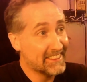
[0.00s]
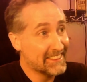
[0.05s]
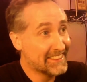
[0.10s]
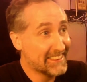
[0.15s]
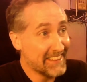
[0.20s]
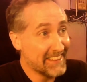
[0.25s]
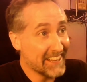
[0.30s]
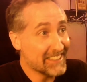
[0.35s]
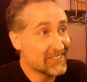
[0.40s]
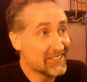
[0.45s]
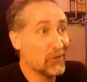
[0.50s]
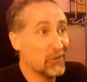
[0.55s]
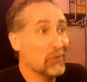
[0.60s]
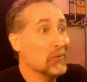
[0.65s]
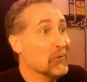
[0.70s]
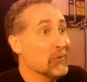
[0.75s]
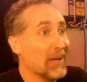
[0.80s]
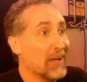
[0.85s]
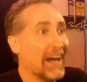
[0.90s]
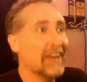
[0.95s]
that's
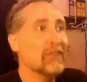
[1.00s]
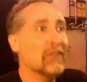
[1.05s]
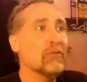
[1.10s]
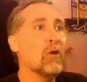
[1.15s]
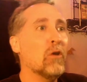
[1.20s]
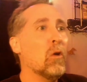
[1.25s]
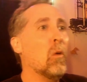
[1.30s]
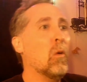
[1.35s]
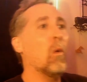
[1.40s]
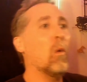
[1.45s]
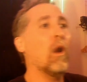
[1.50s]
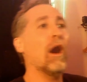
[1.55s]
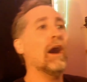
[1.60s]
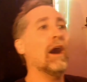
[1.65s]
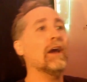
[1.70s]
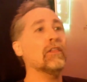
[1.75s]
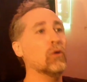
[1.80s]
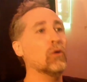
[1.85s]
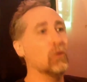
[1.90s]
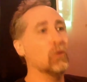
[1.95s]
cool. I don't know why
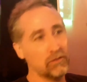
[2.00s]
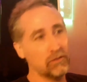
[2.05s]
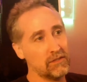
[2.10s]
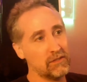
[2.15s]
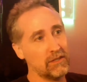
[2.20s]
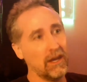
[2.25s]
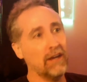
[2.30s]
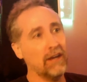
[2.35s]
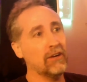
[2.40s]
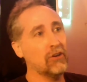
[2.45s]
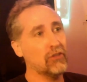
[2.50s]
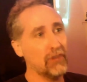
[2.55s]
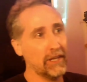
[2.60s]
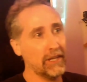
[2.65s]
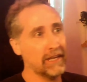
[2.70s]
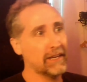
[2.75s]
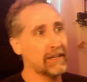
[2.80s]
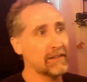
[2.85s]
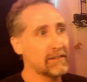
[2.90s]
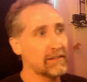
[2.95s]
the whole designer
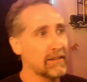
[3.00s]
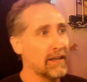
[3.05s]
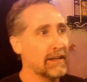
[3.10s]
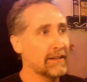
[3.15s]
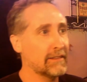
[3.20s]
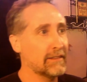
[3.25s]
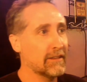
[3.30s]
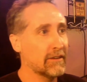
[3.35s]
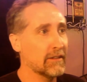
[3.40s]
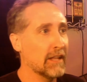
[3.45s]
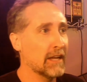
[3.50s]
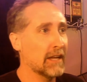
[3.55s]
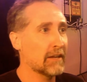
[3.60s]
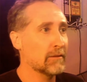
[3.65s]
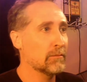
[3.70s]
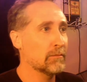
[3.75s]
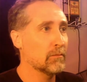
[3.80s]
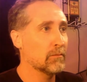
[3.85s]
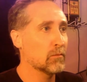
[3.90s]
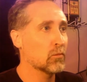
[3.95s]
thing is like they're like
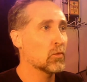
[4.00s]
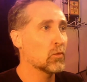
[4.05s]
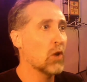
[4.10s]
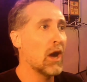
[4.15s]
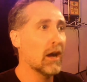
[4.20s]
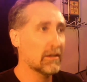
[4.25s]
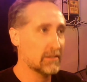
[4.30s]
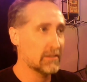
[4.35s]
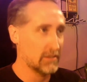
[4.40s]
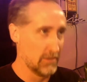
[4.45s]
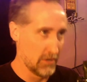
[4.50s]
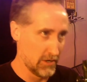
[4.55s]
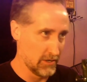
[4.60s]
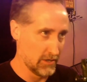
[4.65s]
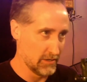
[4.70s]
rock stars